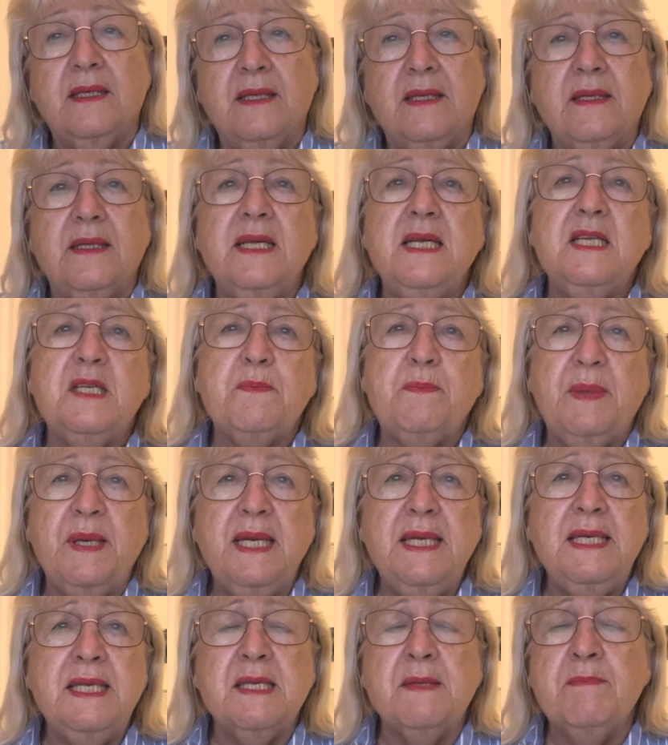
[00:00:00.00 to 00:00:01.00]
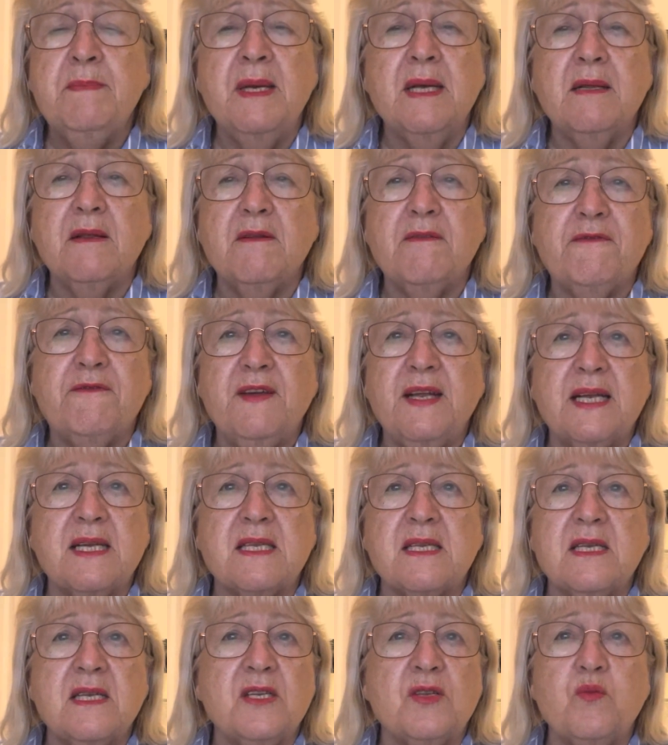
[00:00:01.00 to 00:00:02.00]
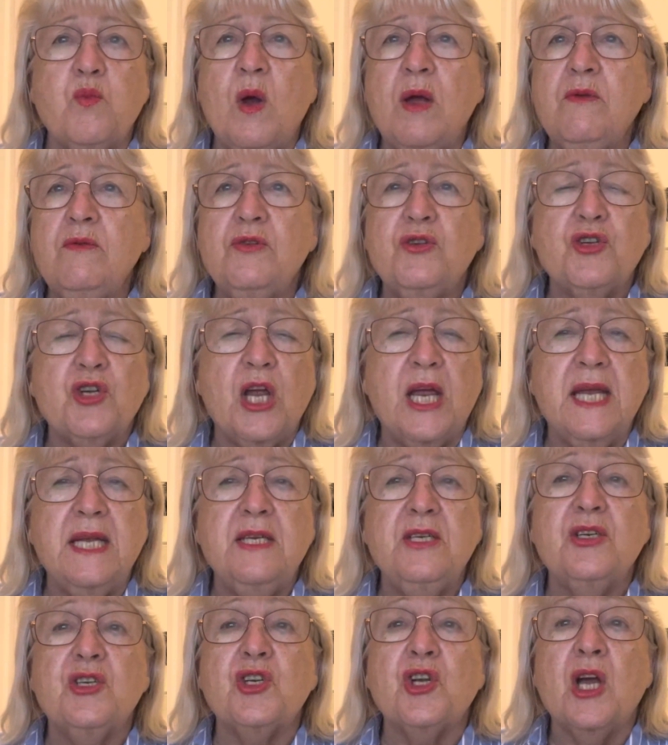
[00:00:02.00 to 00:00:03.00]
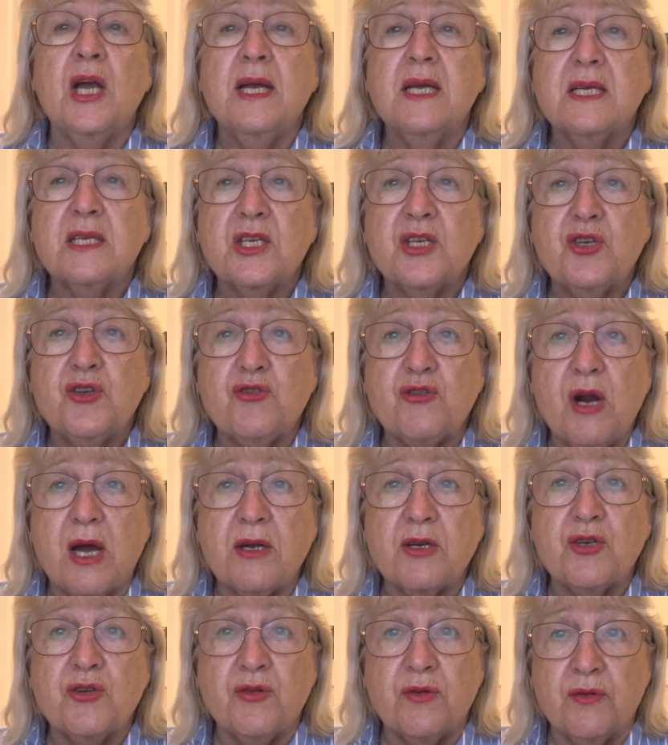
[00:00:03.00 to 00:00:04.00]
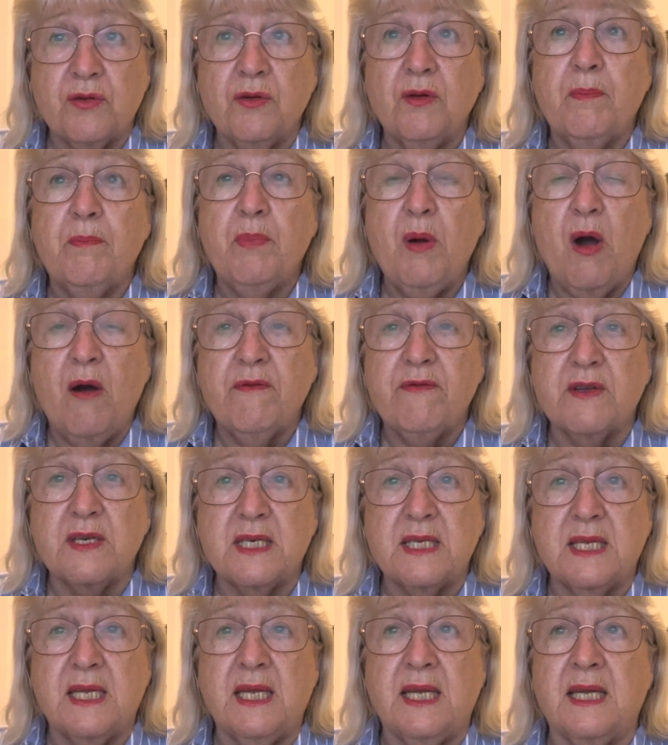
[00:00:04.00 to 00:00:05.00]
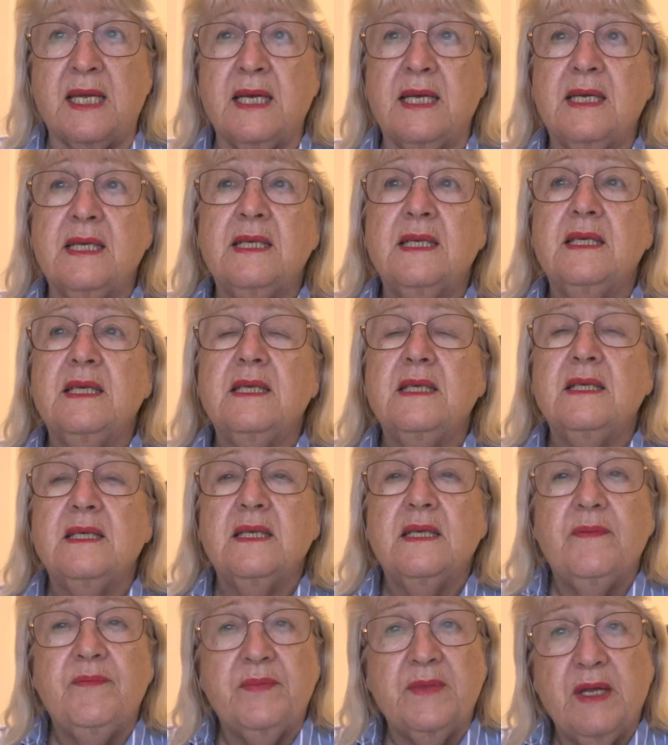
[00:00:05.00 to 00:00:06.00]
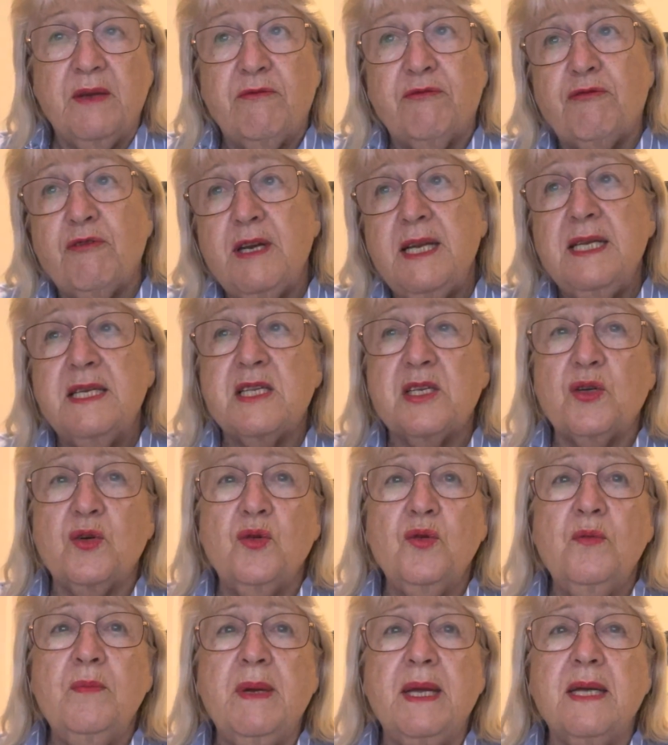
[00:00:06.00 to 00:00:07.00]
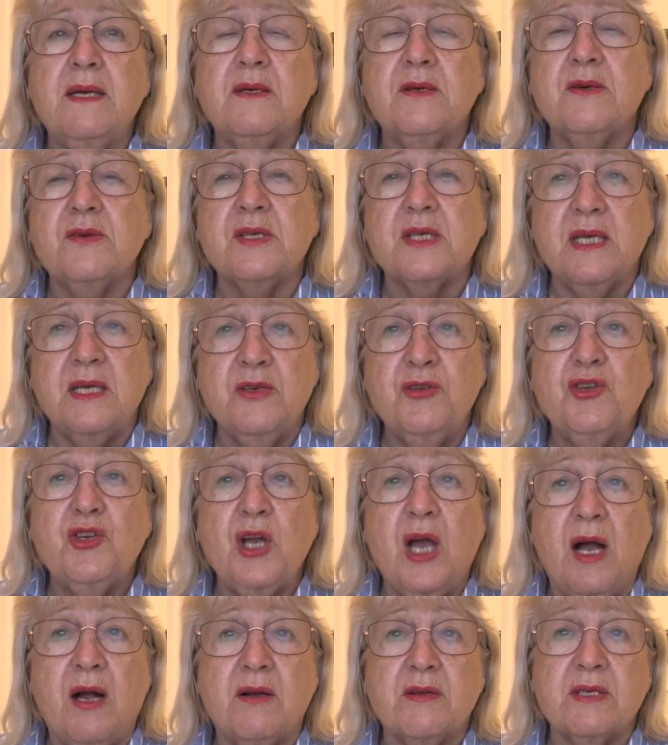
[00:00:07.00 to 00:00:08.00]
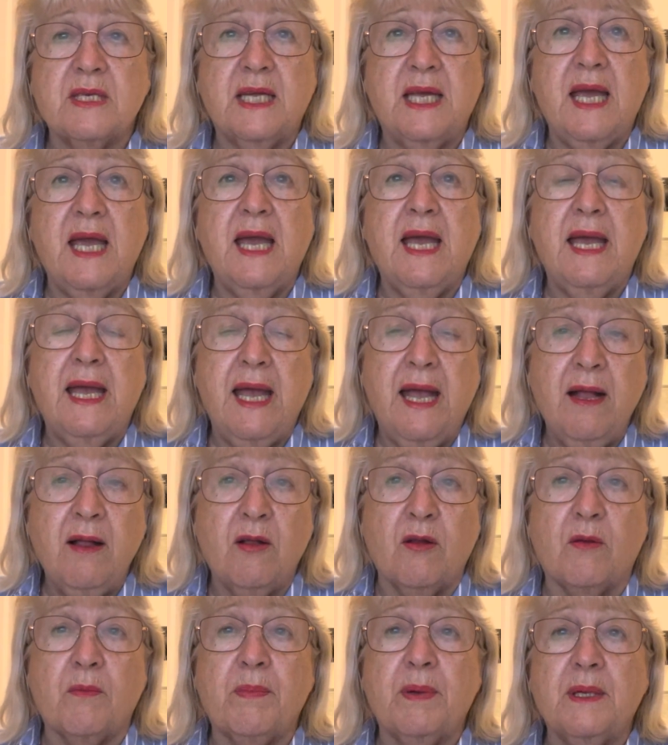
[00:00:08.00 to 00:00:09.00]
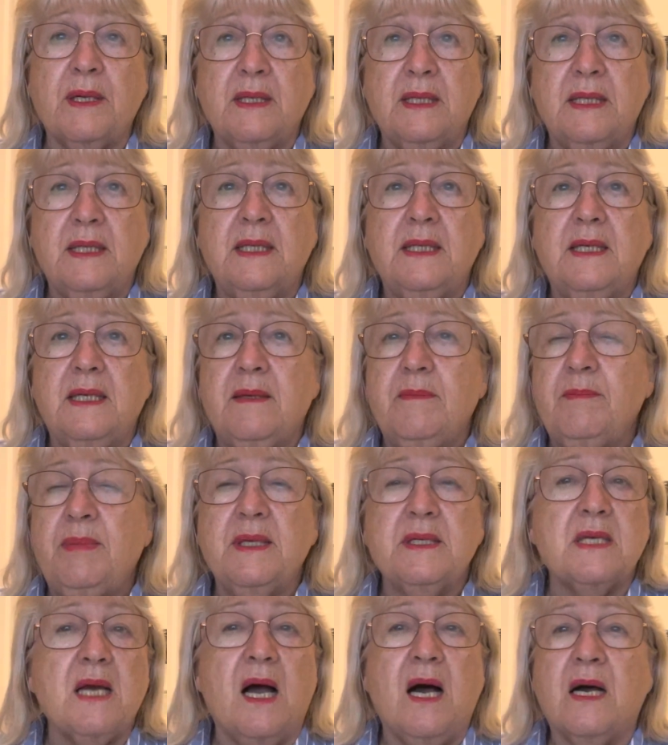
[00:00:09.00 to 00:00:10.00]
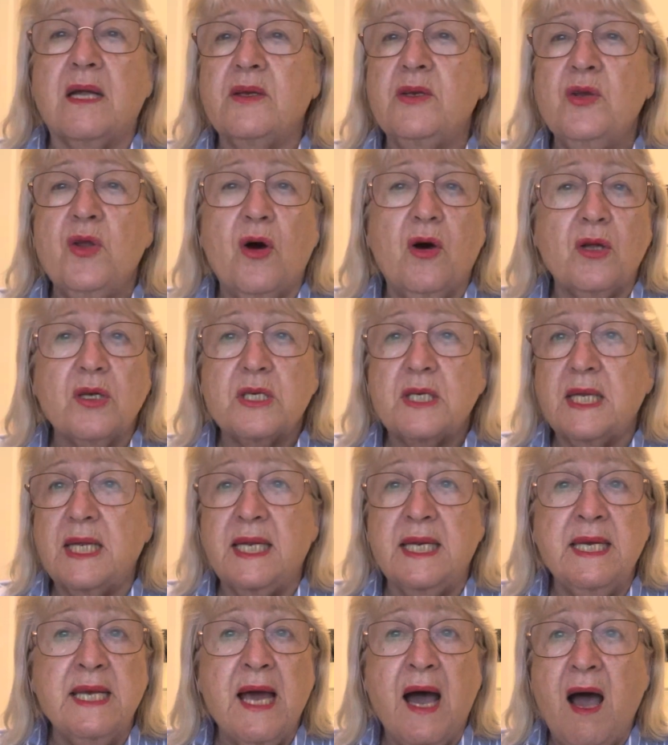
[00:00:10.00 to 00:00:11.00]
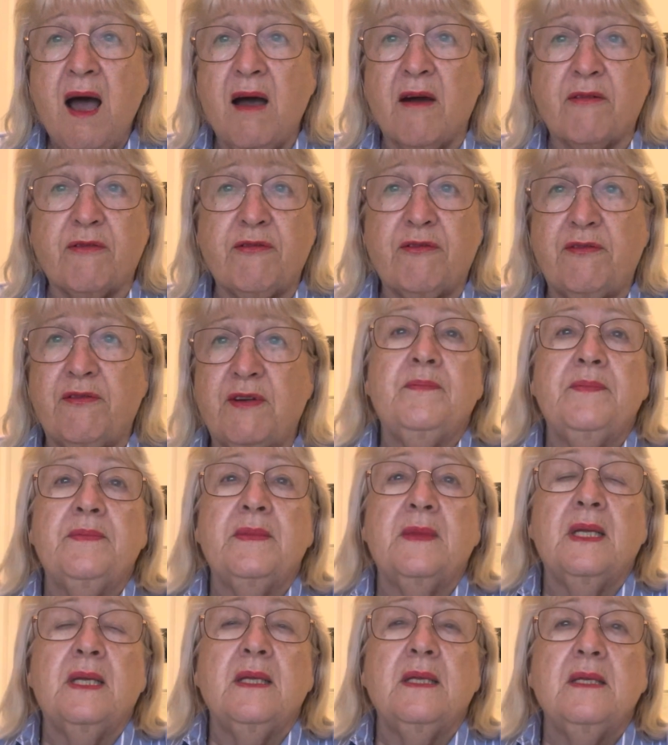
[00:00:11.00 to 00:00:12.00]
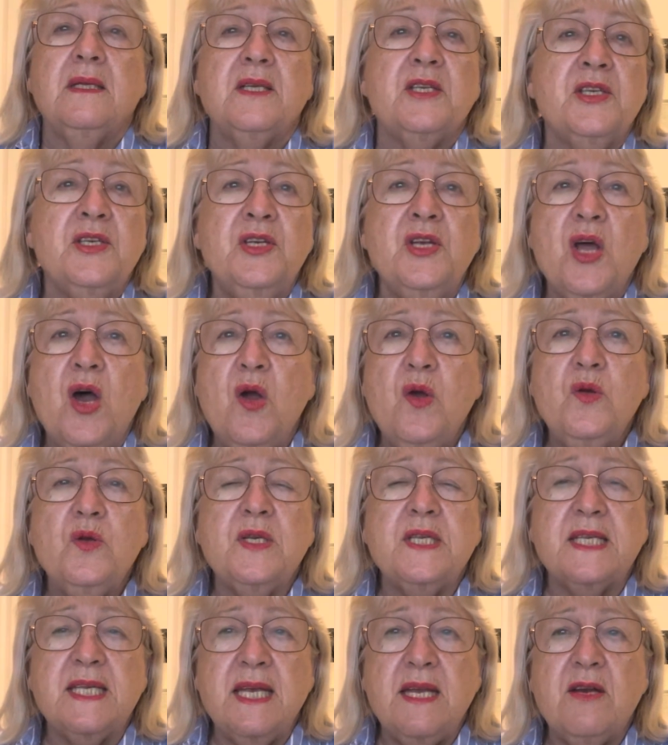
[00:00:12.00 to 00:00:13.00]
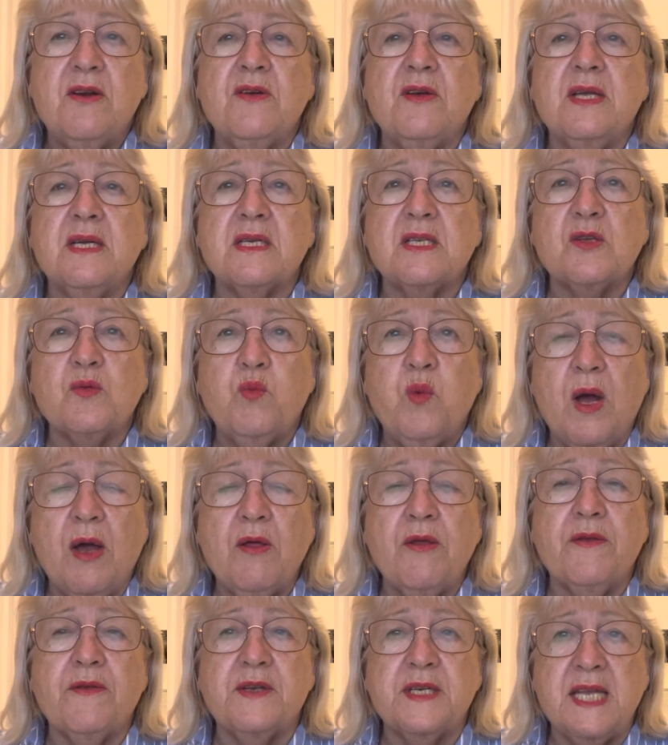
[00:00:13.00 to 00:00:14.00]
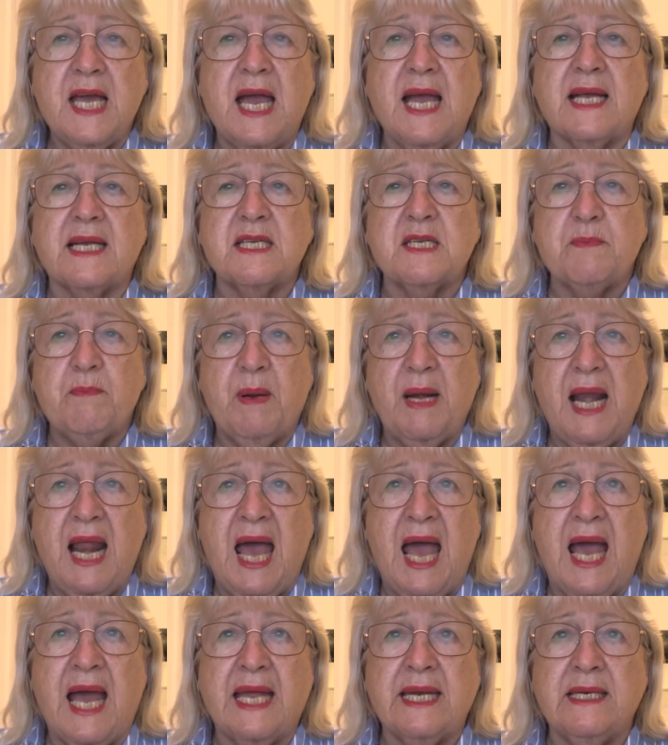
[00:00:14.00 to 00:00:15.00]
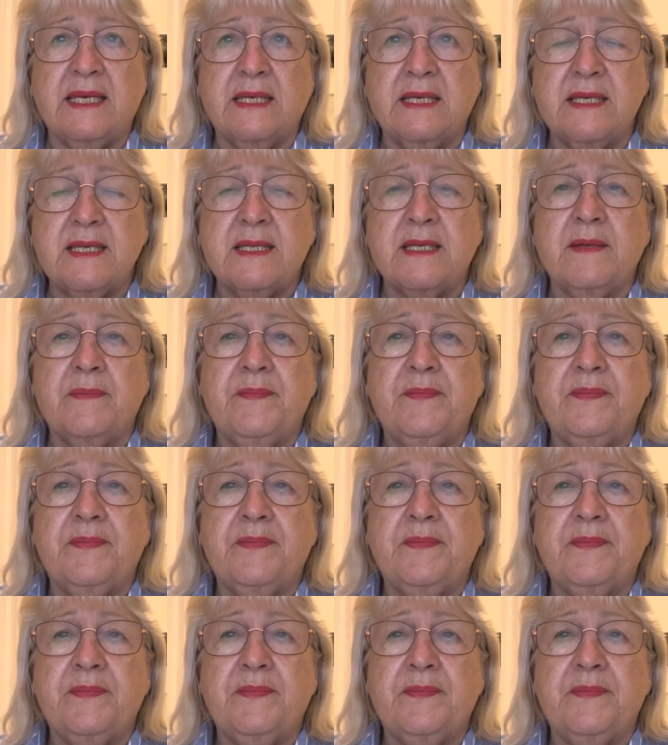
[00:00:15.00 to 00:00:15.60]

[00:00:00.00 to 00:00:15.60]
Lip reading: These piecemeal fixes won't change structural poverty. Free school meals and childcare help, but are not enough. There's no serious wealth tax plans.